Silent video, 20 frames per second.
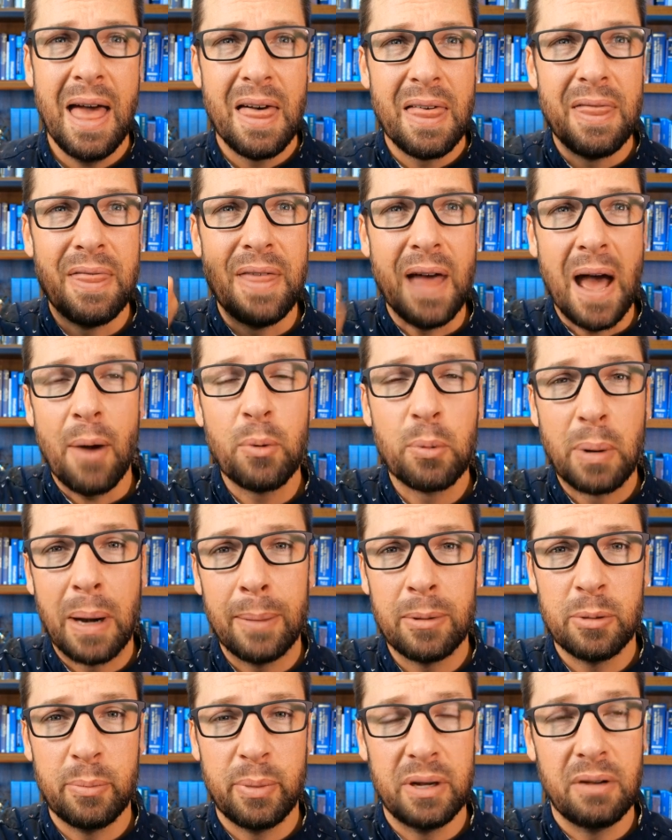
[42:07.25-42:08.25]
That would
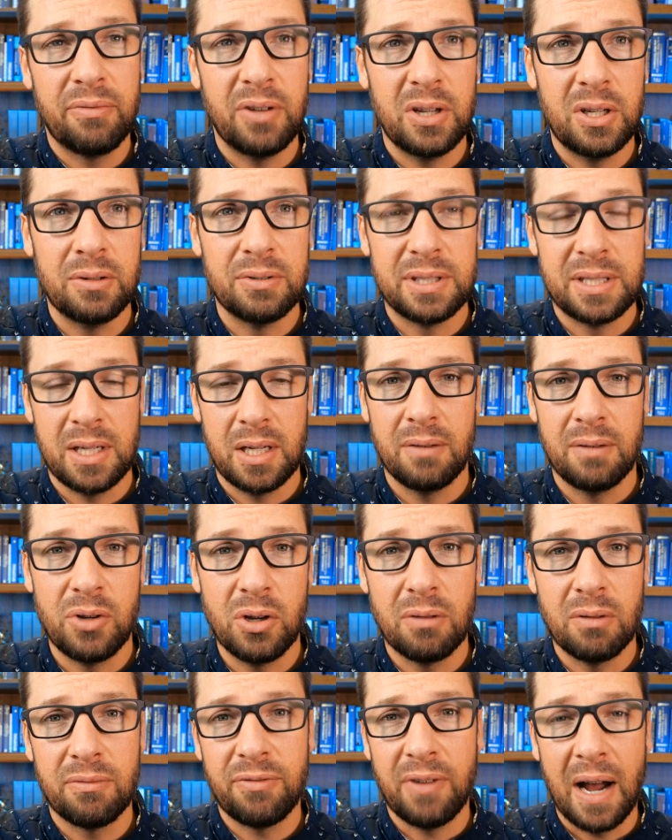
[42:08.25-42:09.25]
probably benefit you, Tia, if you
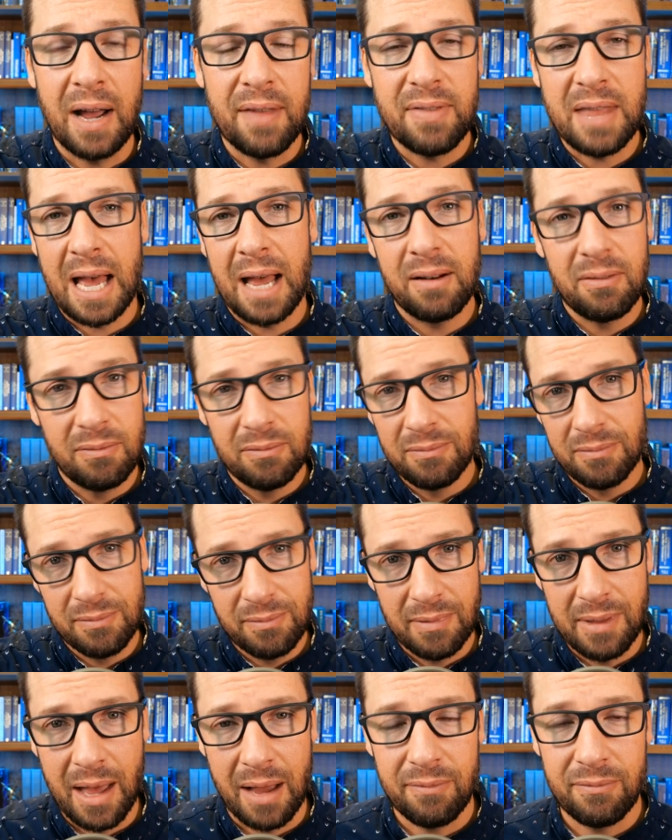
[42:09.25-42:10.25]
can find that
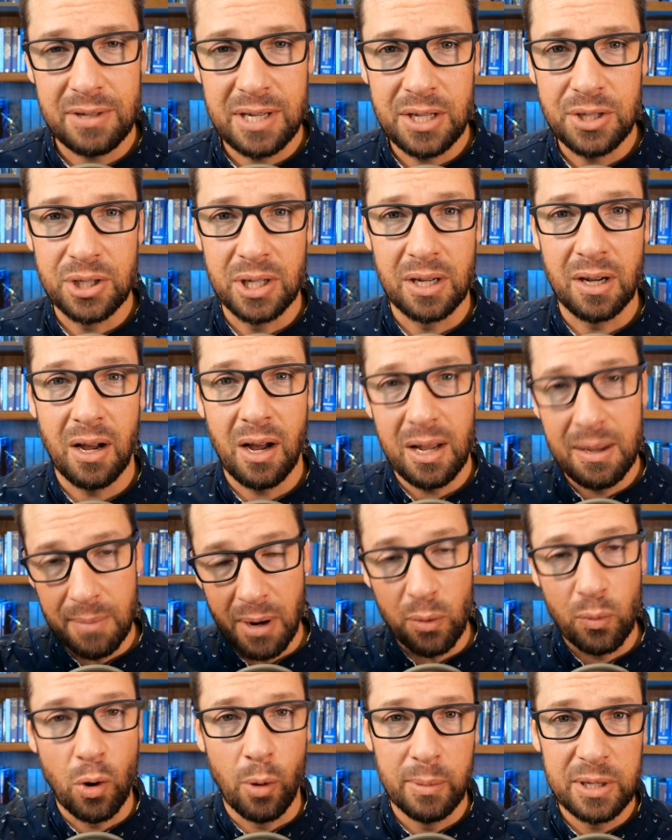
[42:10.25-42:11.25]
teaching in my
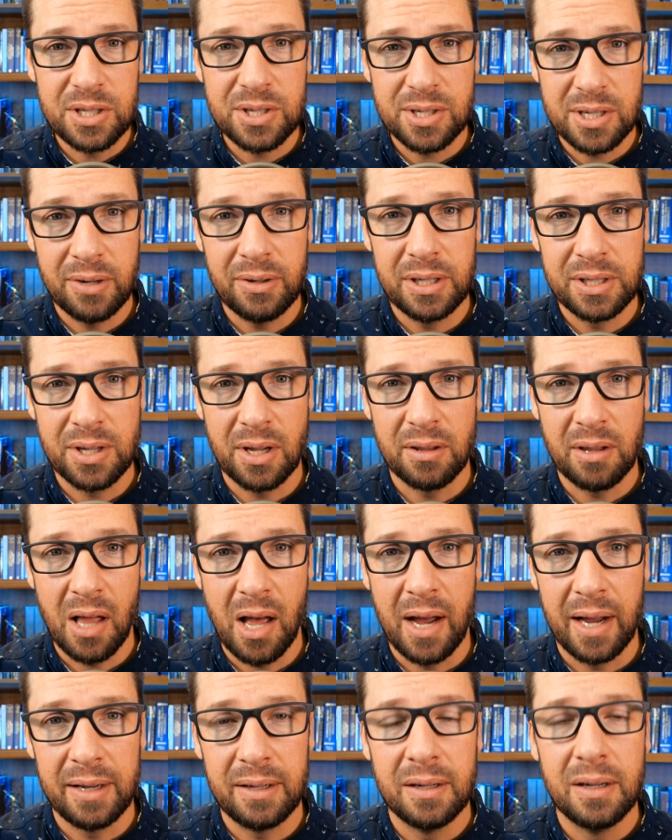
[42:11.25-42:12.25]
Romans series
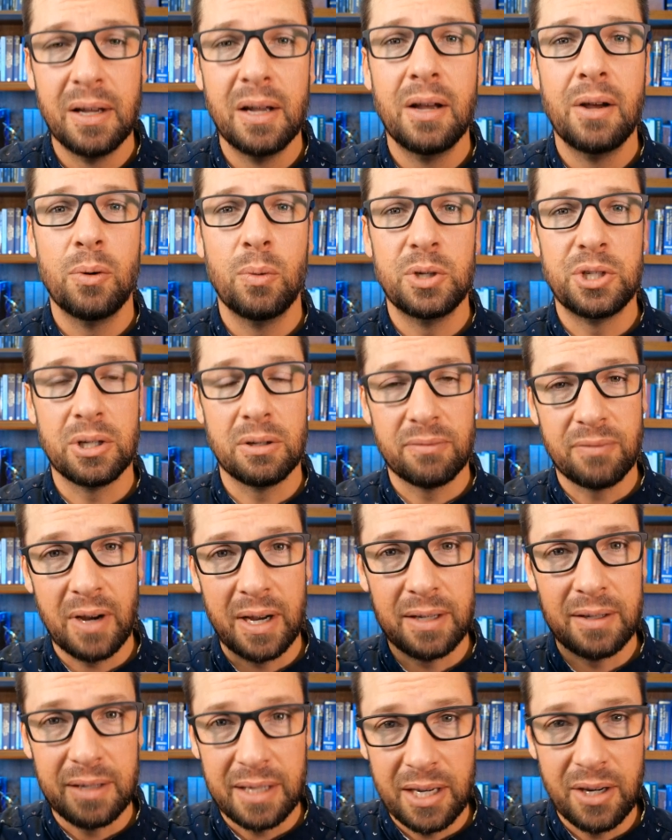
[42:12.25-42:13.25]
online, which you can
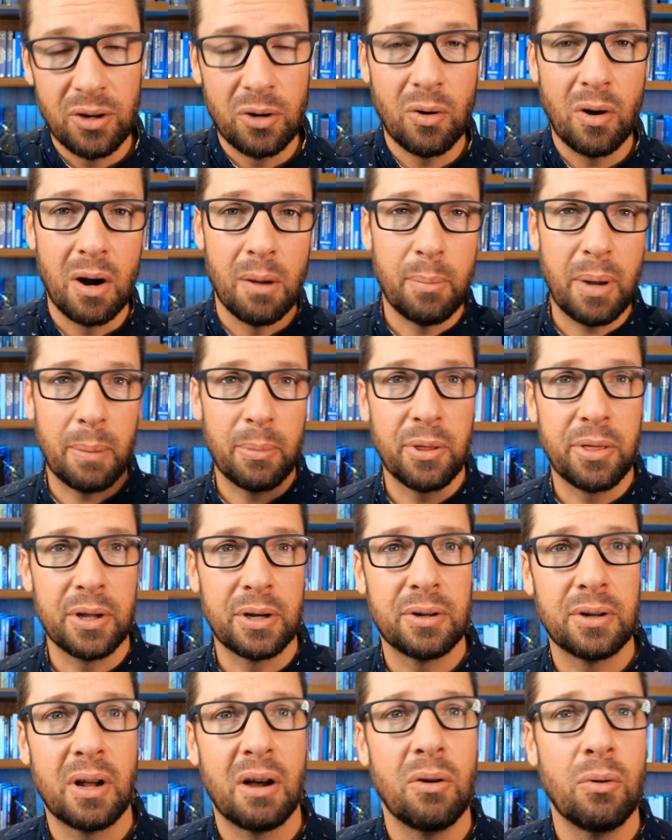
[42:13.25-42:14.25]
find here or on
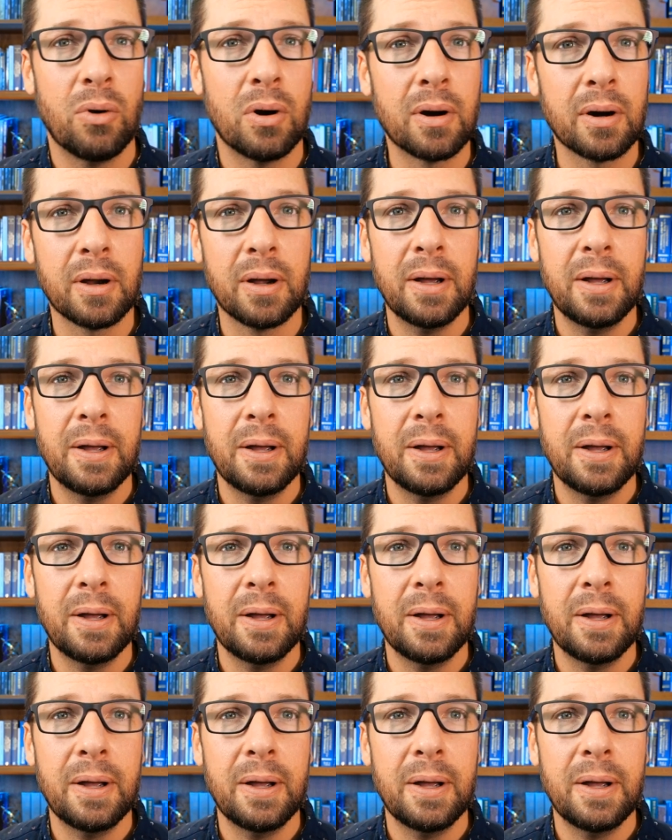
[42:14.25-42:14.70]
BibleThinker.org,